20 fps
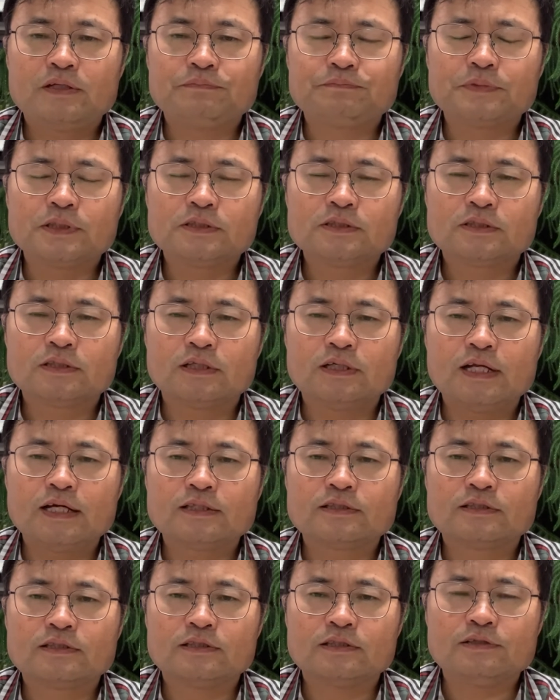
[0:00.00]
must
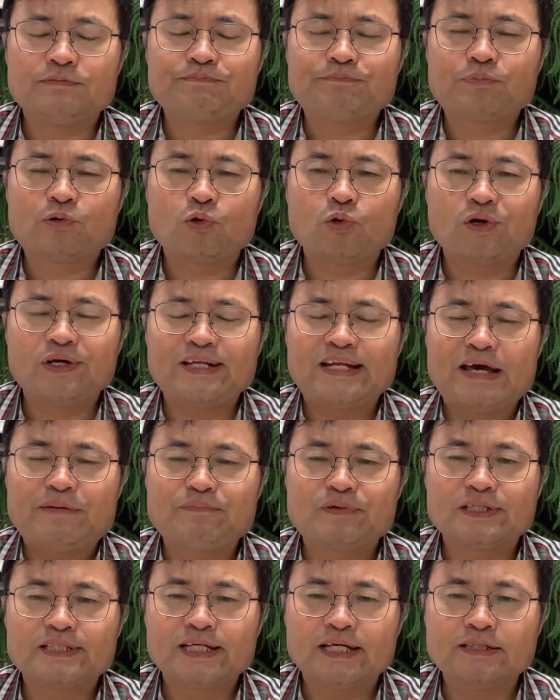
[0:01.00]
select employee
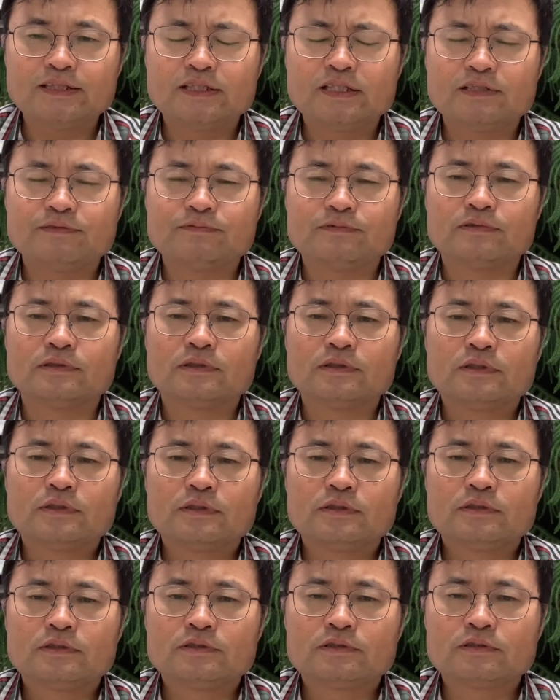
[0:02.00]
representative.
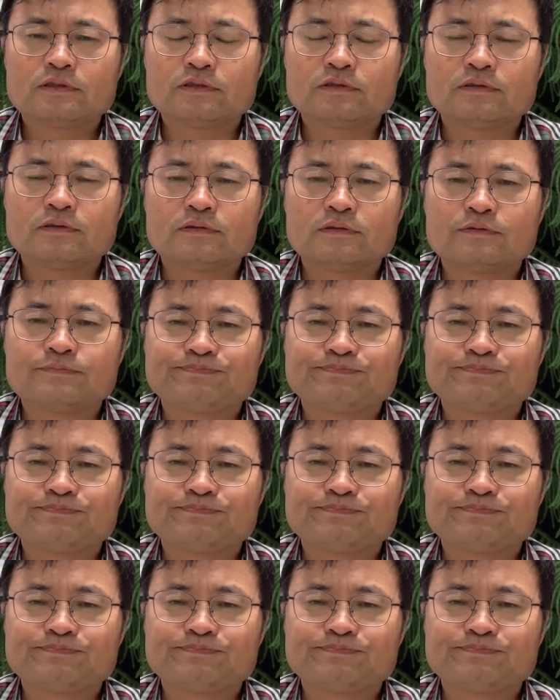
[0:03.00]
So